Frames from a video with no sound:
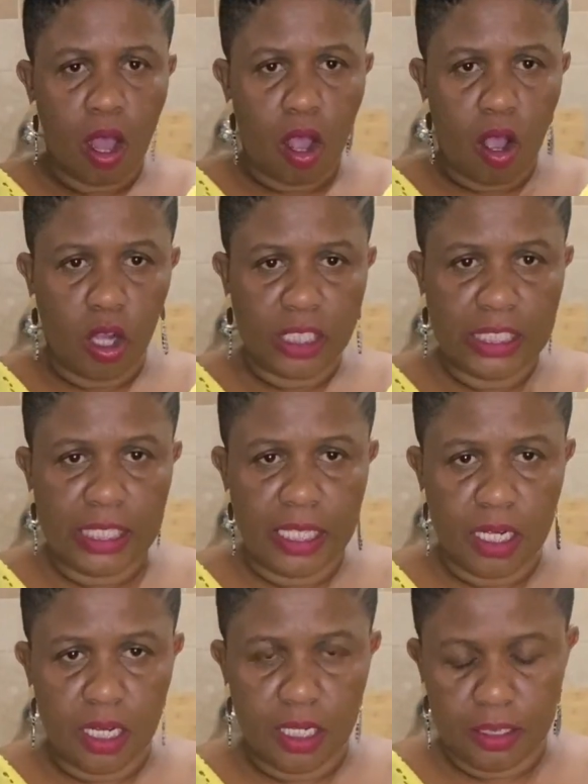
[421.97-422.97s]
on
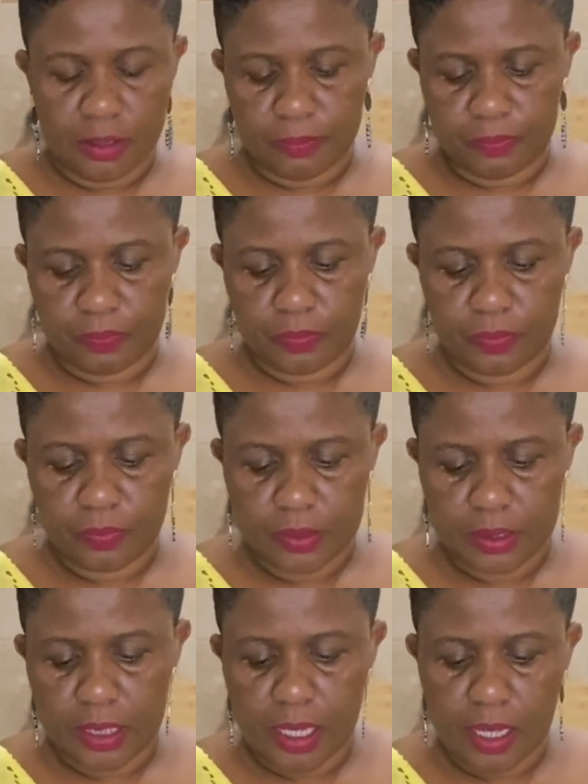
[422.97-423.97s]
here.
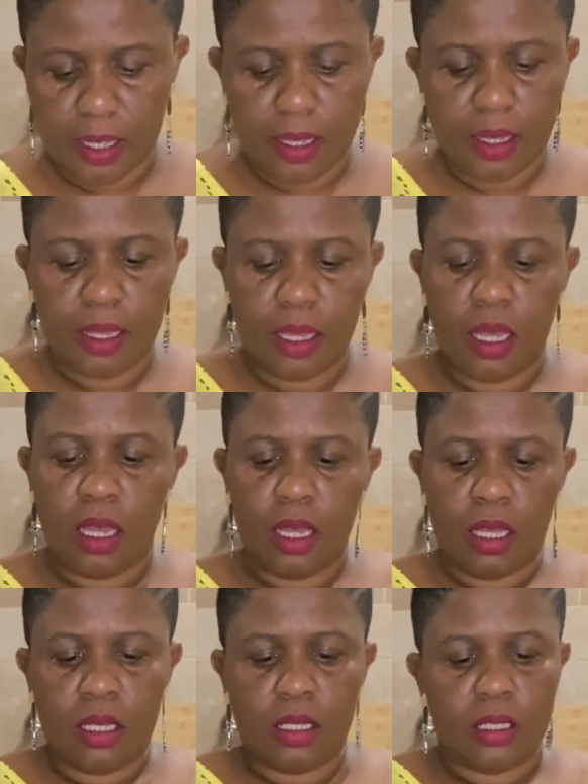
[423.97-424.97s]
Okay,
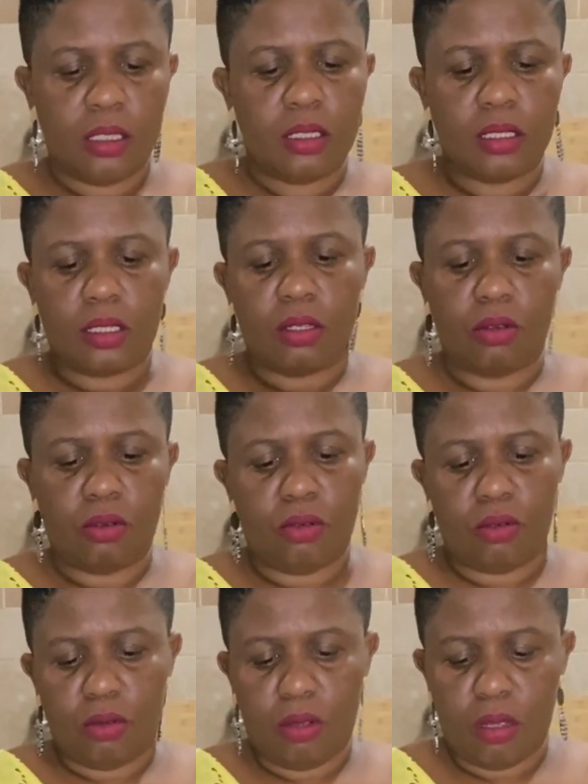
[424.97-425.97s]

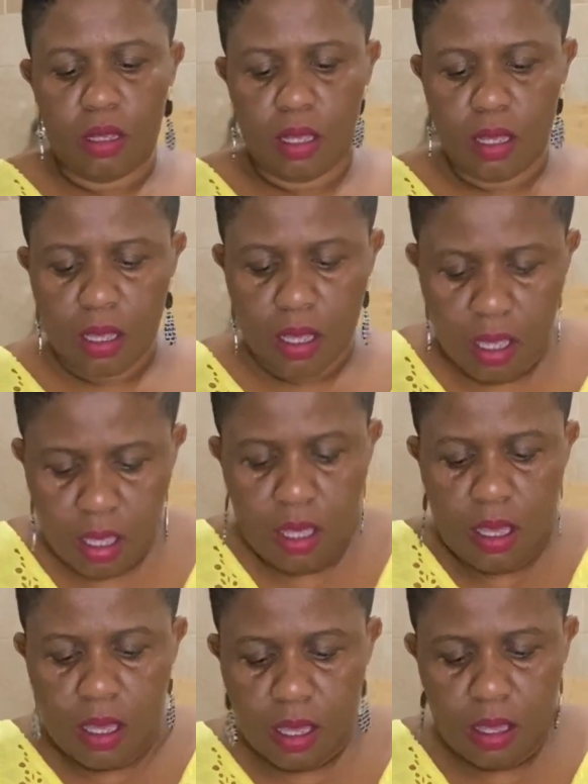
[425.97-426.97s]
so
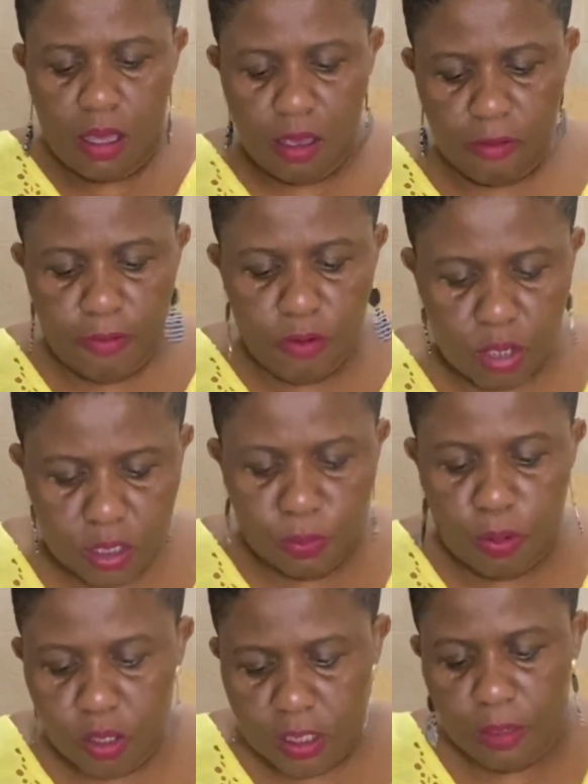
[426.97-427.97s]
if it was
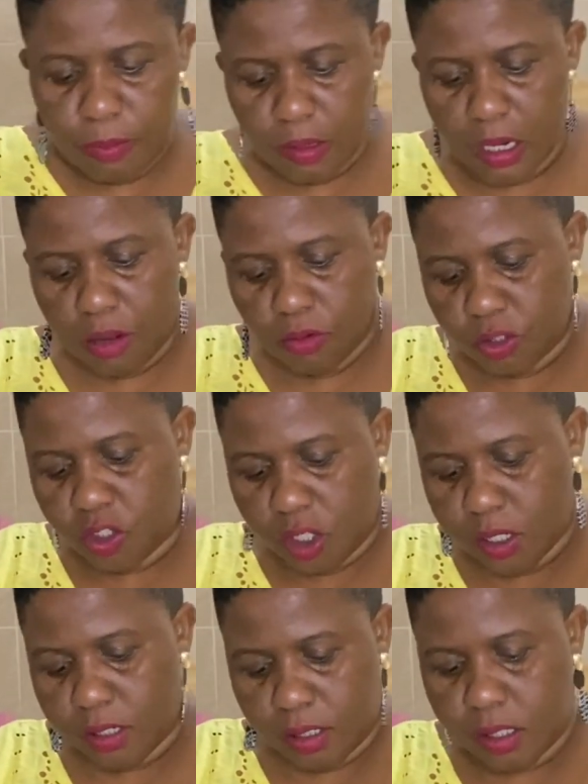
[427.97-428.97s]
possible, I would
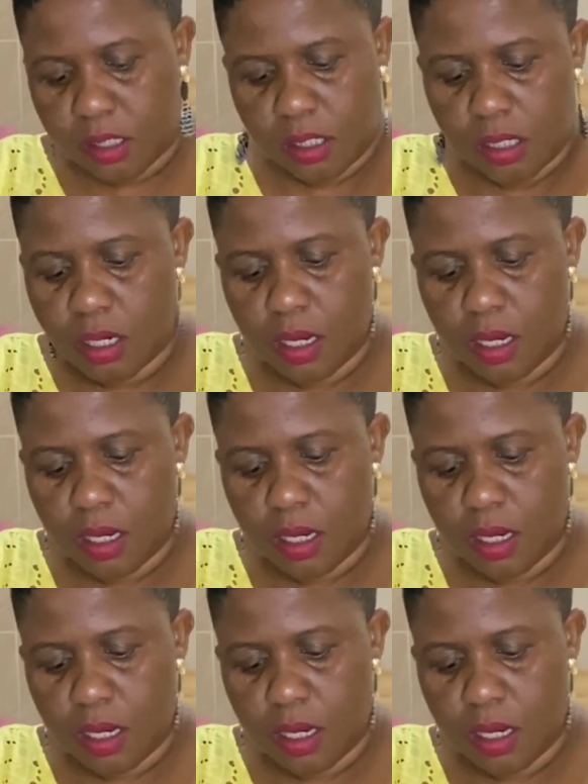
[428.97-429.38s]
just